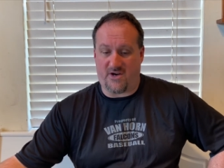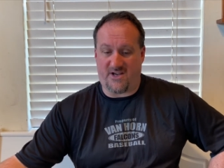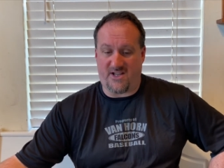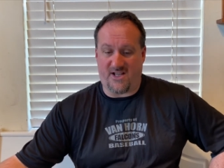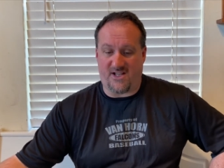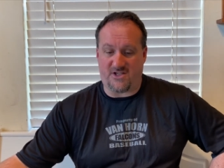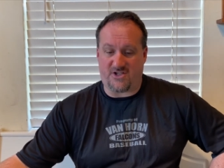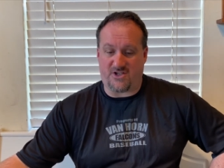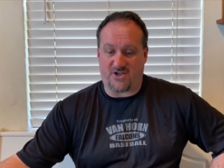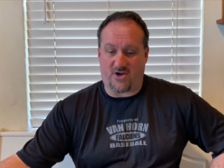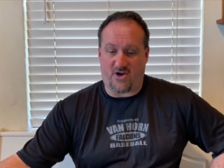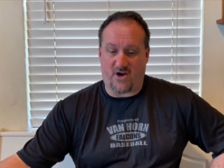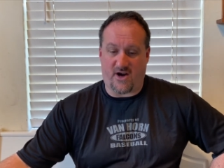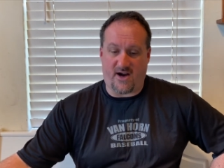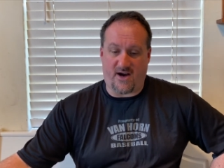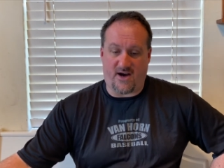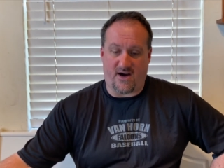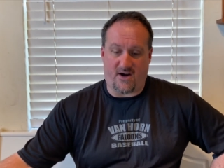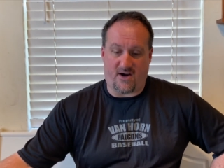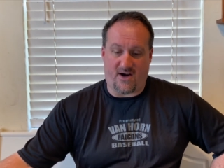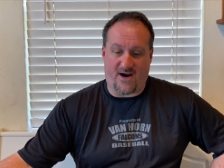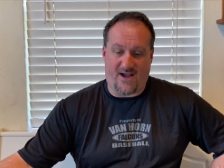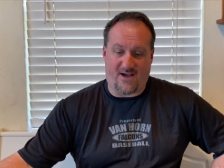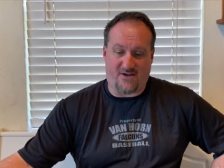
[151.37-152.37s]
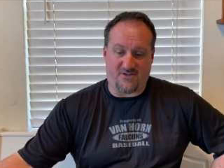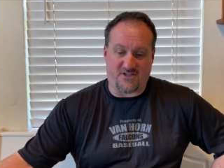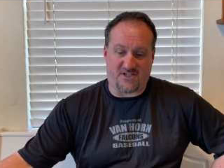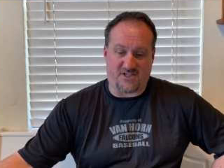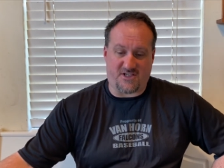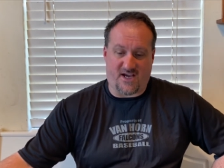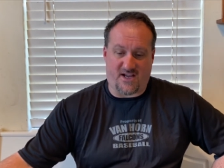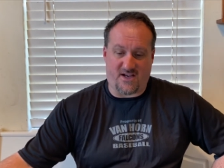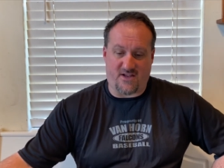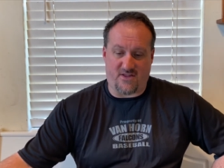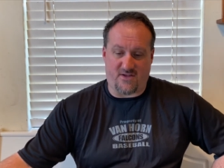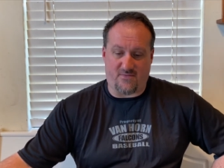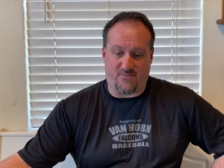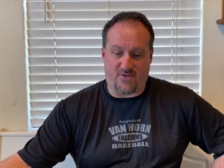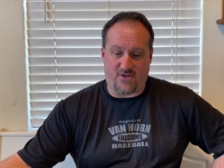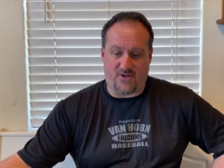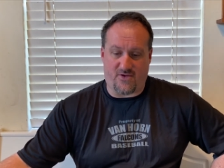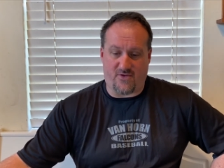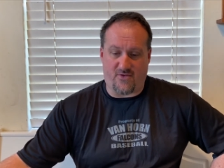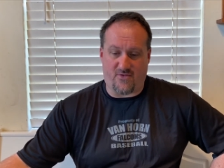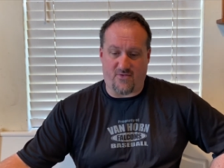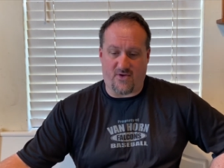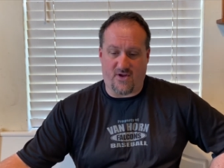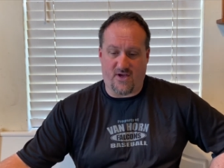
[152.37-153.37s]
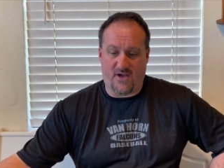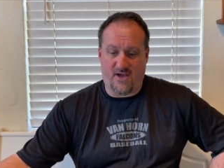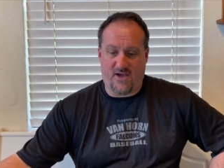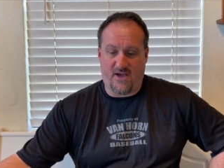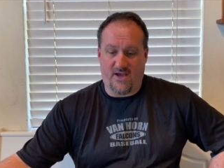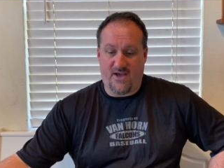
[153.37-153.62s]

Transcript: denser air outside of the balloon,